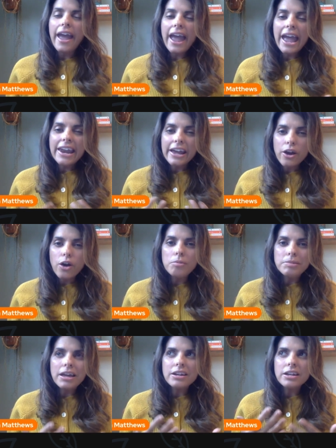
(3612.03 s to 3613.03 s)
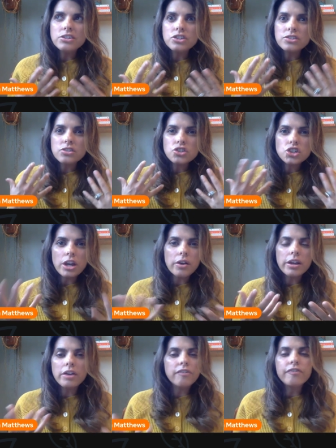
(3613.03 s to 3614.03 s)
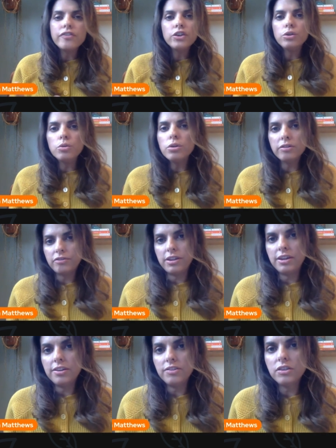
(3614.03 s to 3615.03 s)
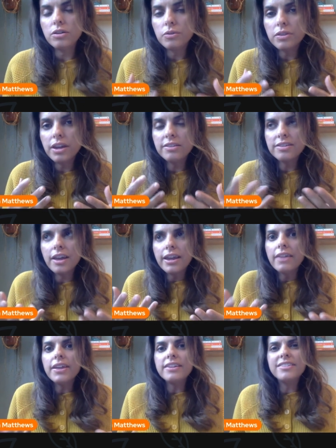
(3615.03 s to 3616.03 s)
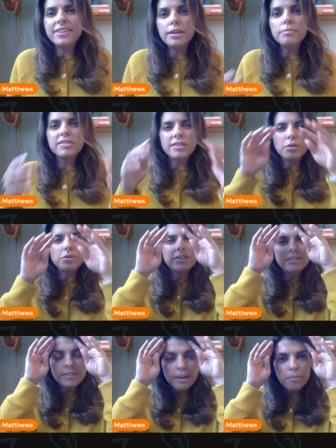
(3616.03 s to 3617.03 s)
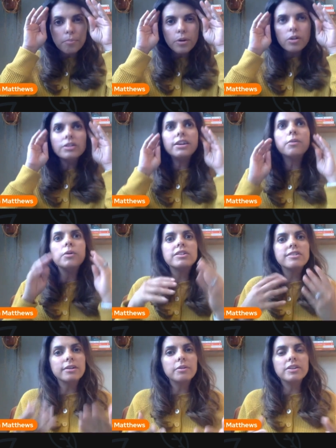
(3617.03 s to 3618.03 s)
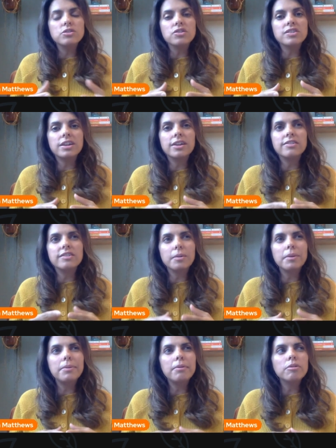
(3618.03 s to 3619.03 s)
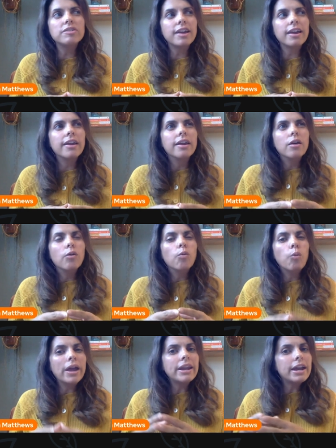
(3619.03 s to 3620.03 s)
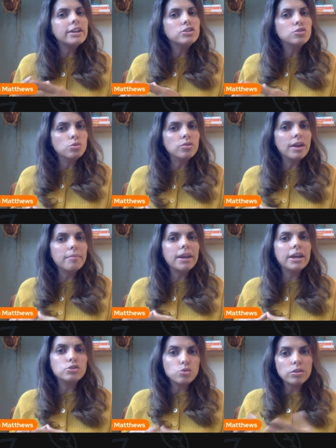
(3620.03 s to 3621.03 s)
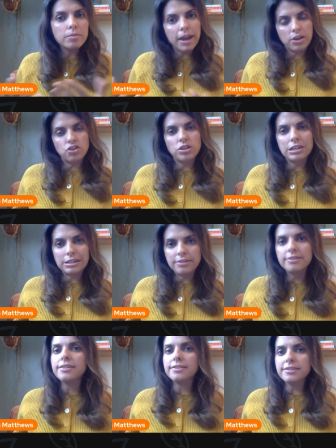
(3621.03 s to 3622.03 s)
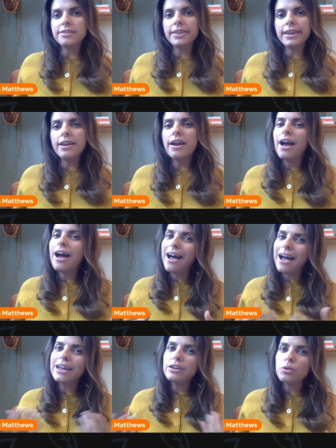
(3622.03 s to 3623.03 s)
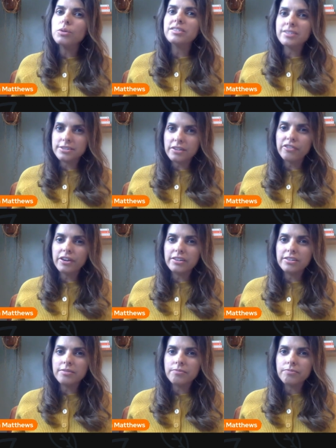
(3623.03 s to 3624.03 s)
And I hope that in just sharing a few of these, you know, it's again, they seem so simple. Yet what's so interesting is so many people say, when I do them and I do them actually consistently, I notice a difference.